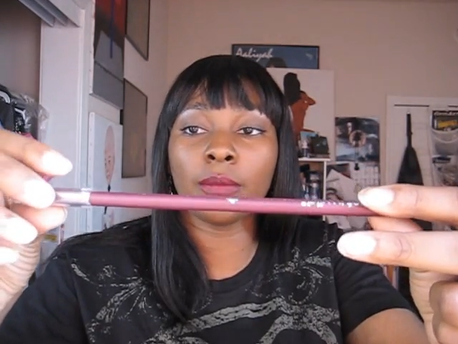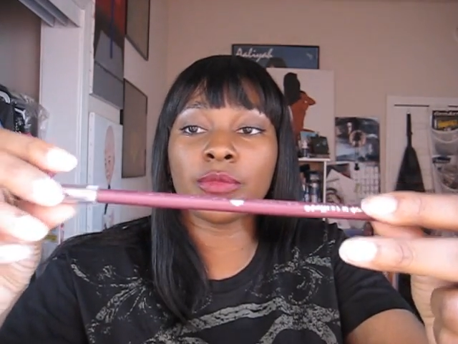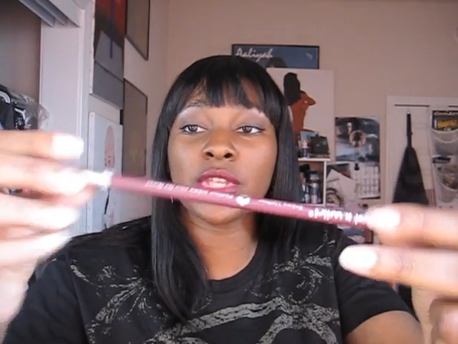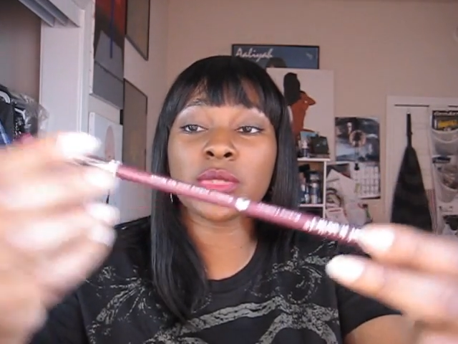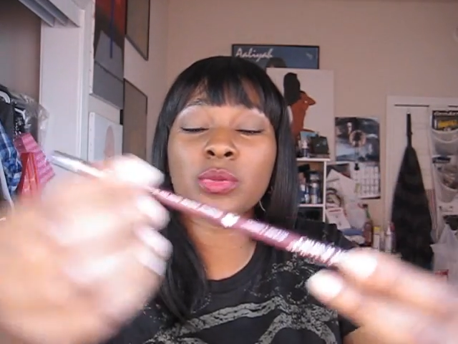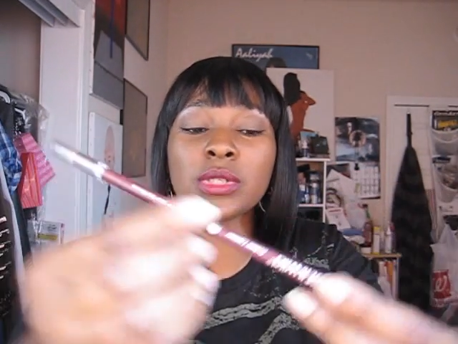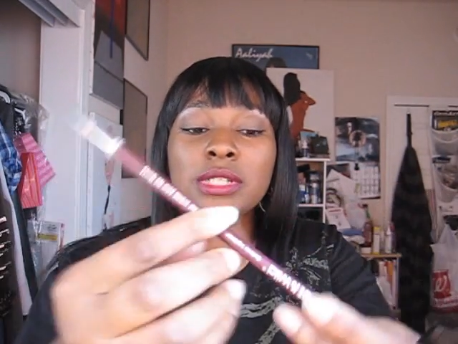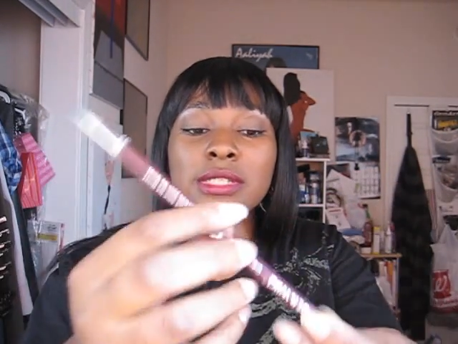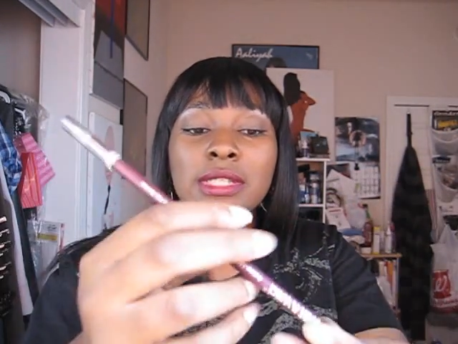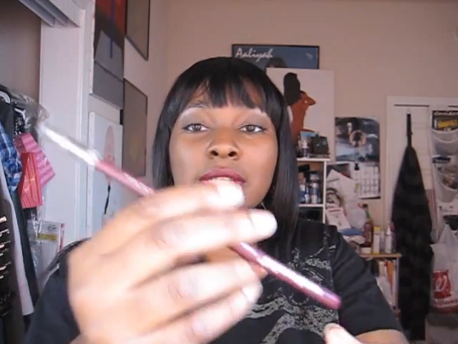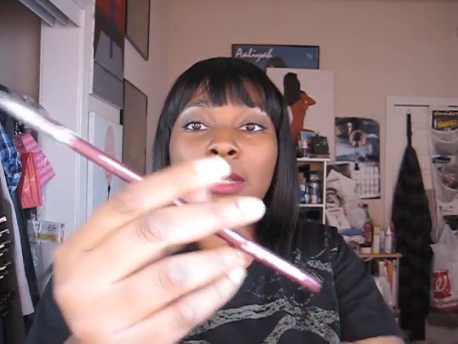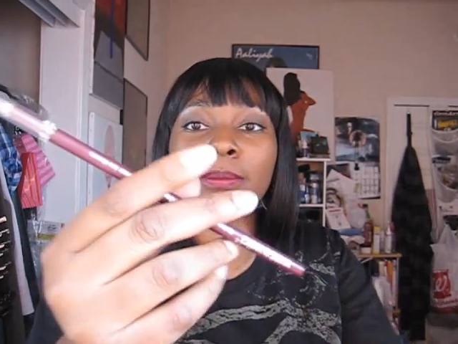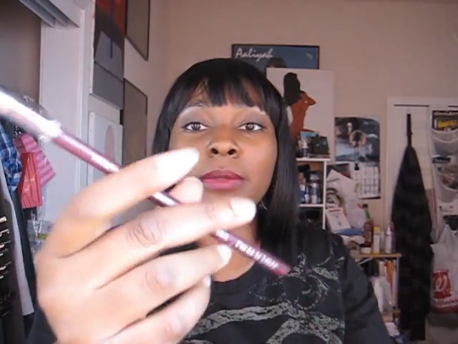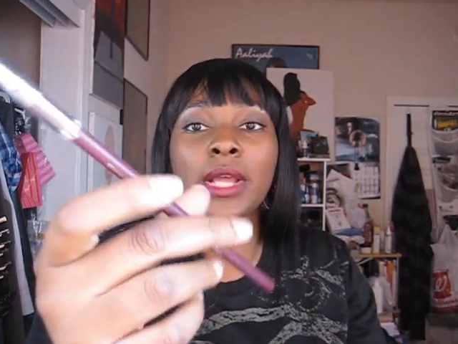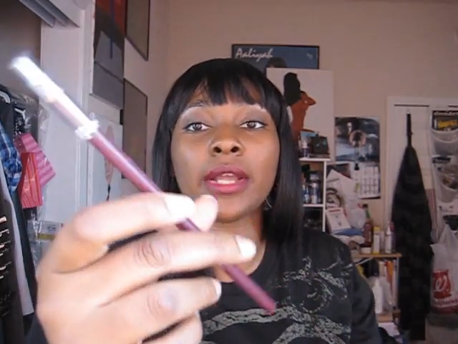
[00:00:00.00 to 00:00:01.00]
This one is a
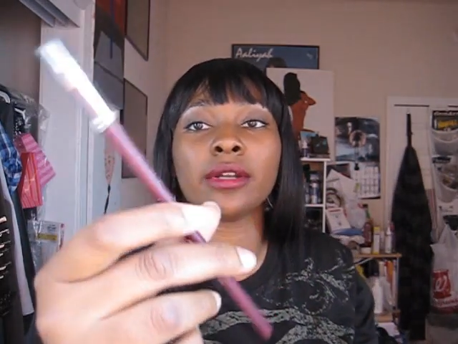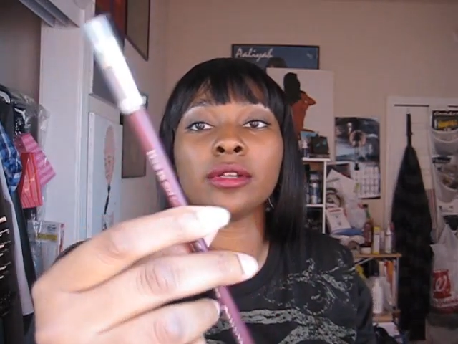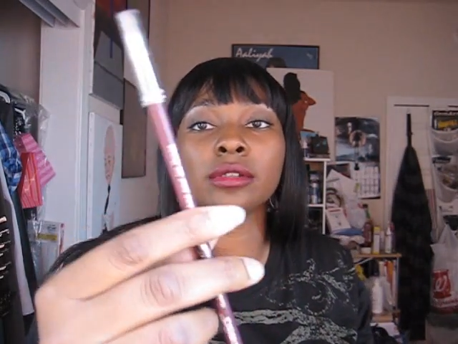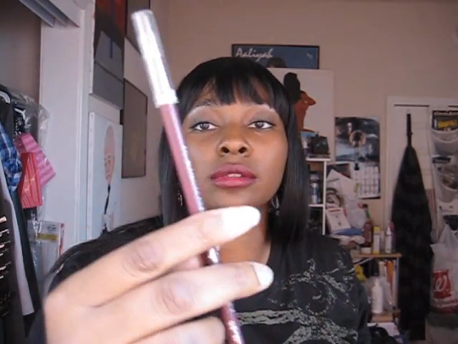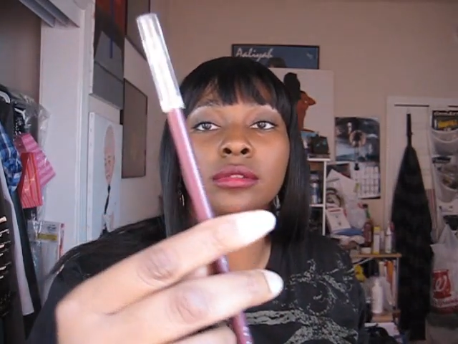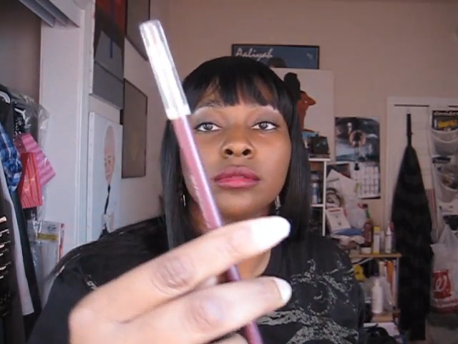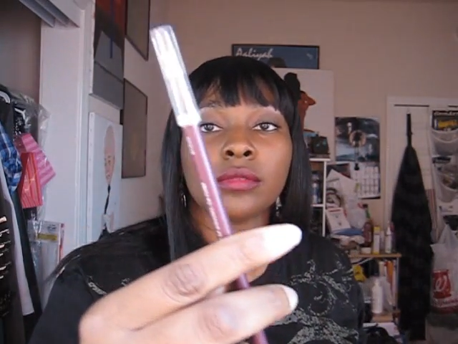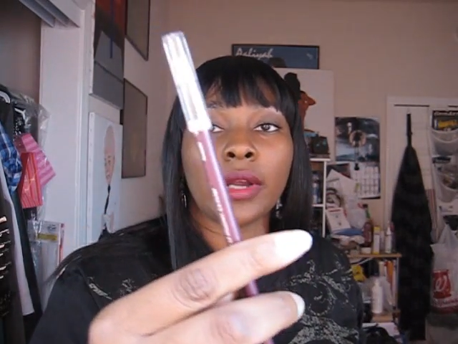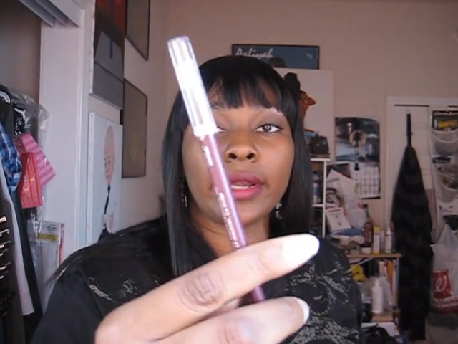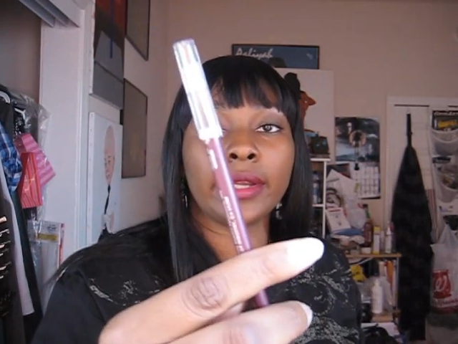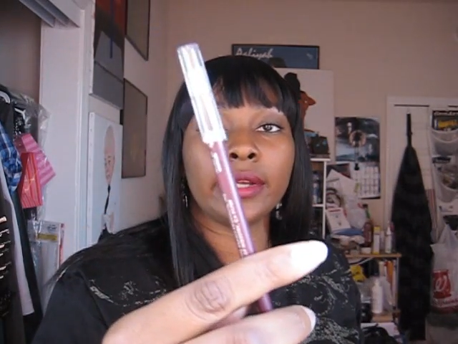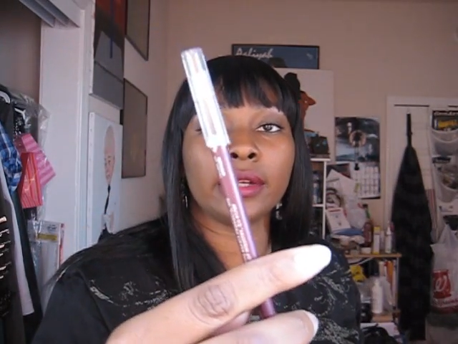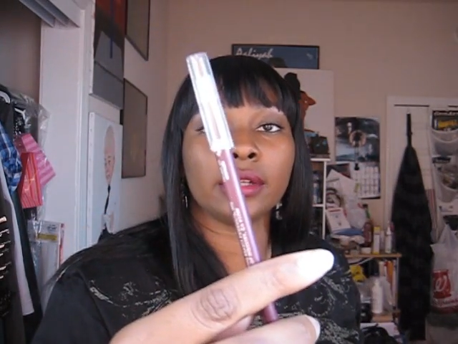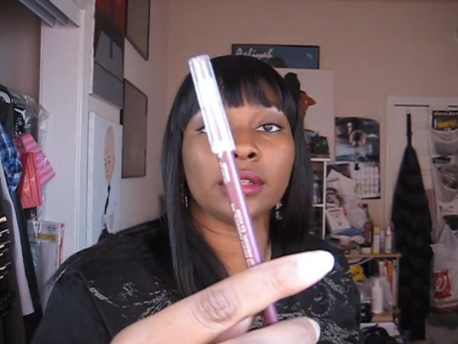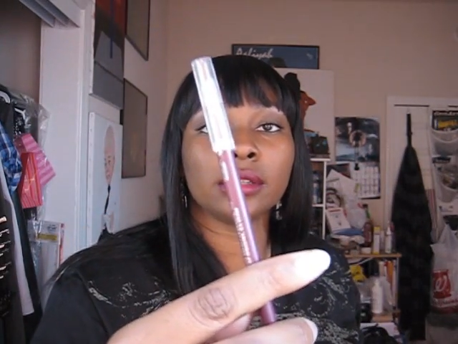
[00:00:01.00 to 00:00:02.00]
lip liner right
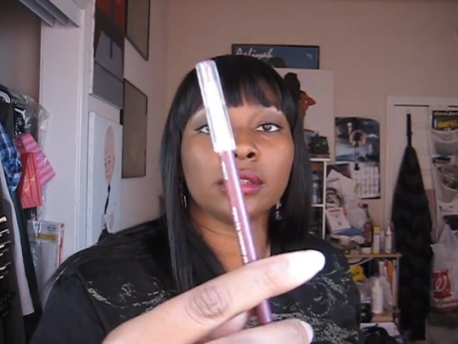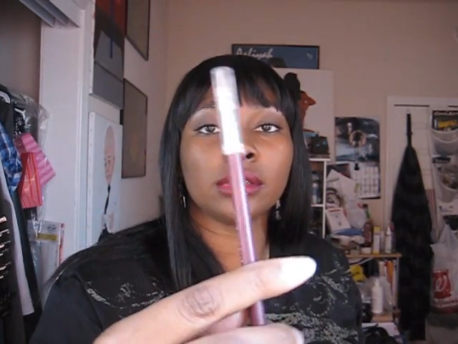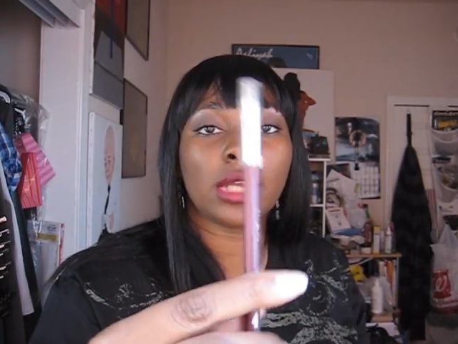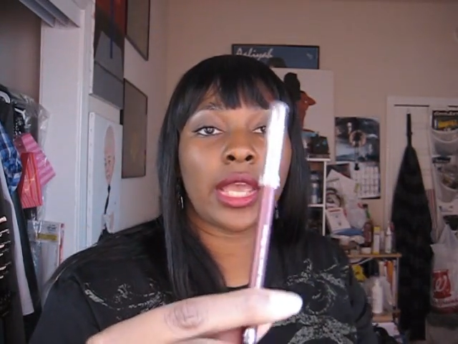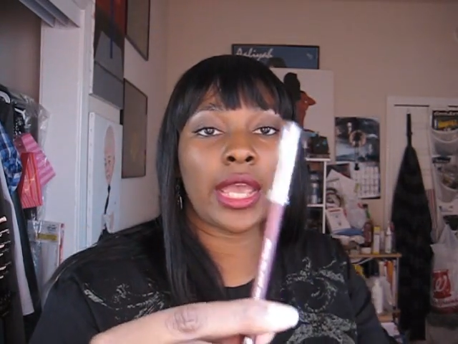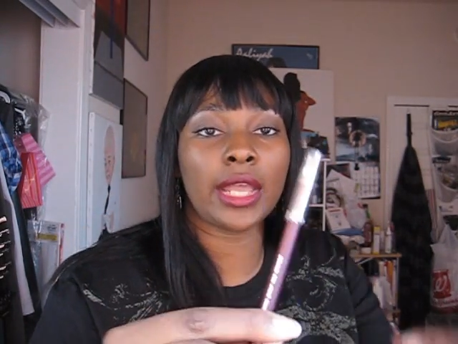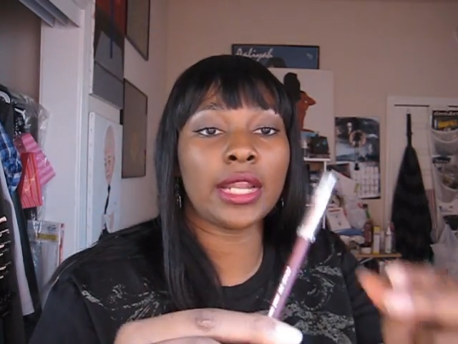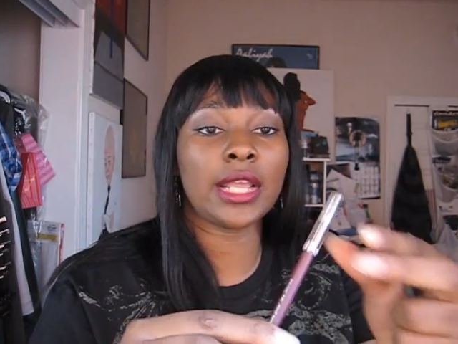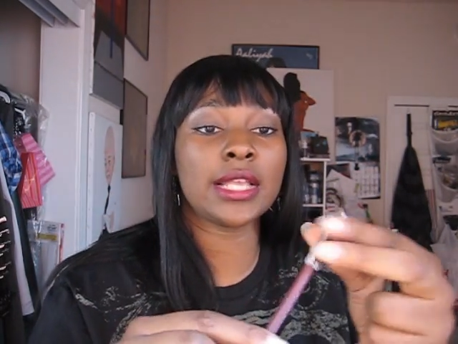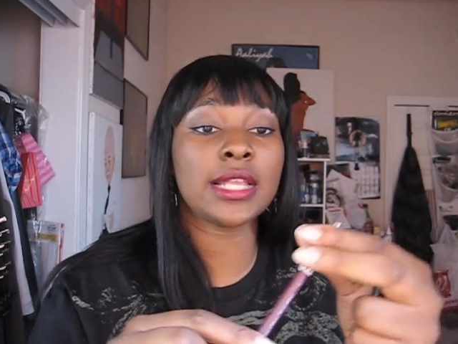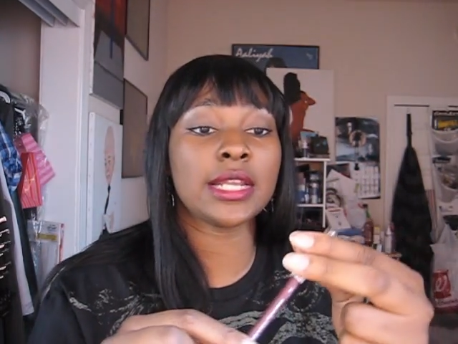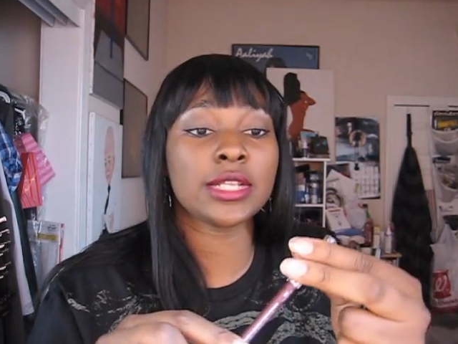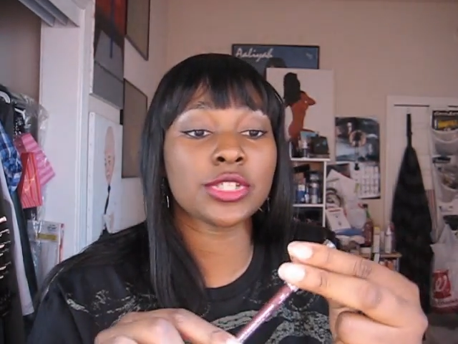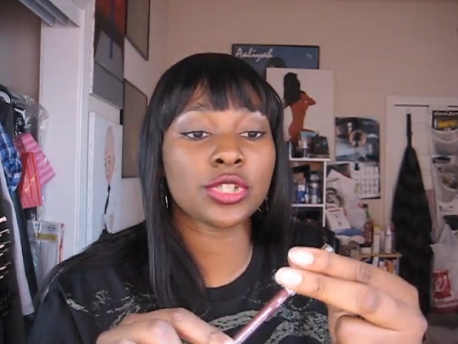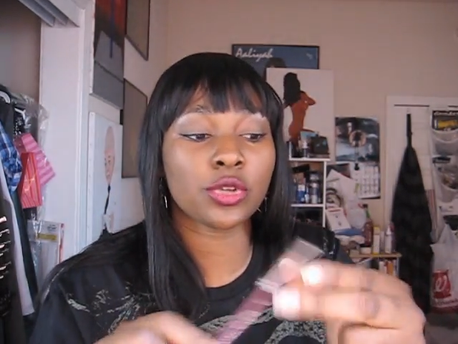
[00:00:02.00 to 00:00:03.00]
here, and
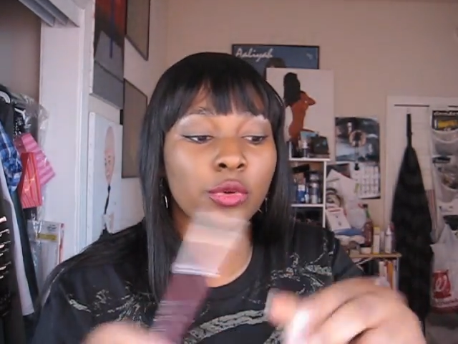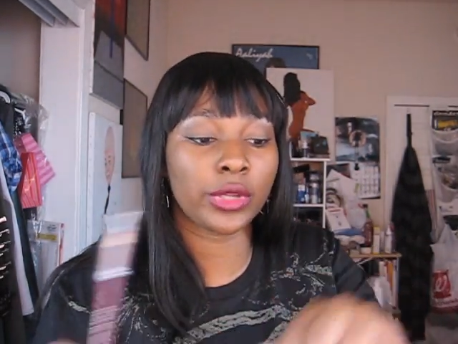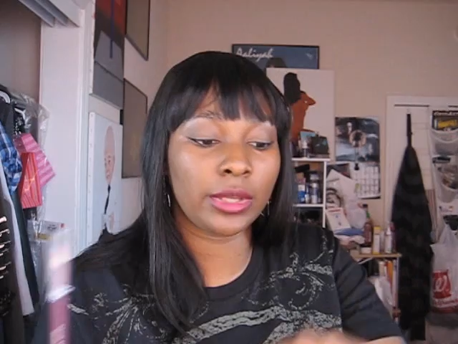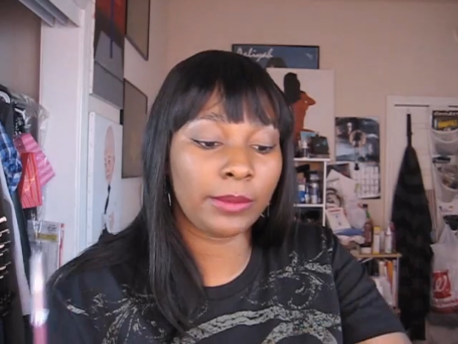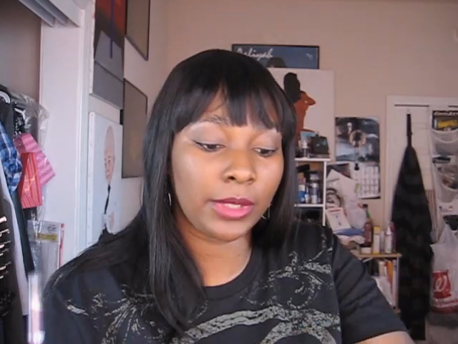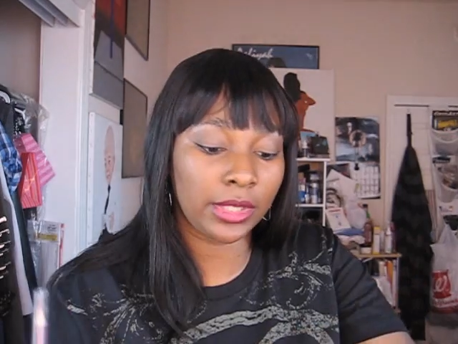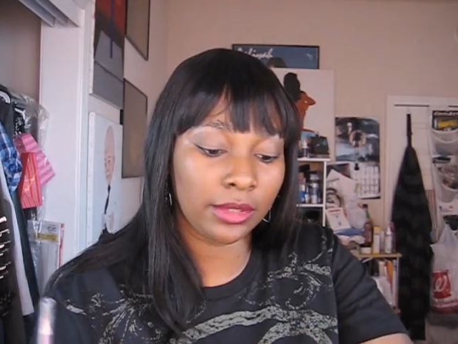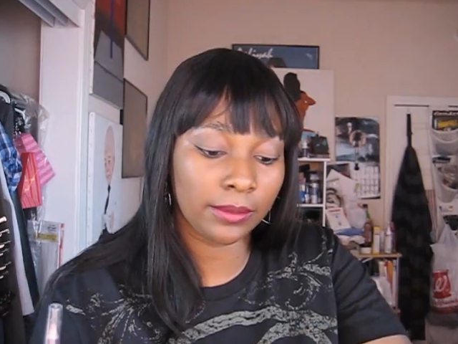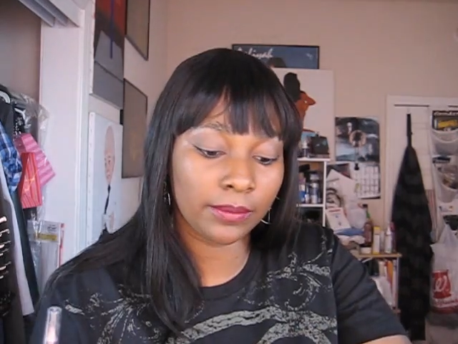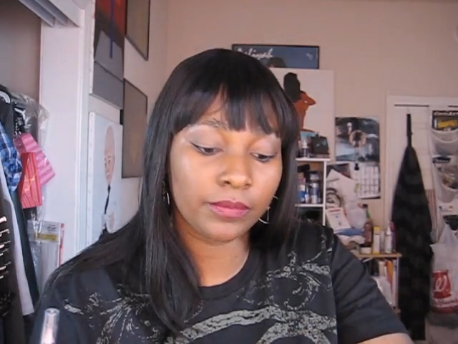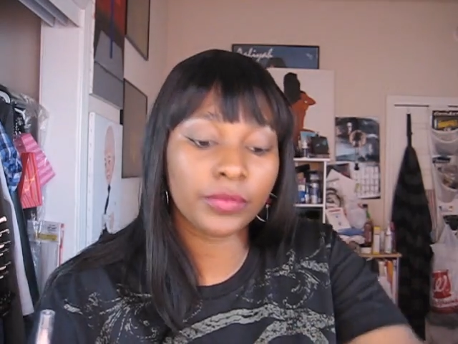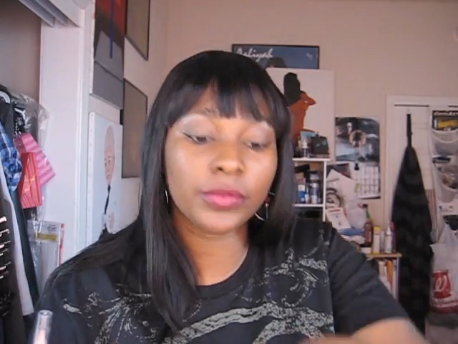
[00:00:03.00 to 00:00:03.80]
it is creamy.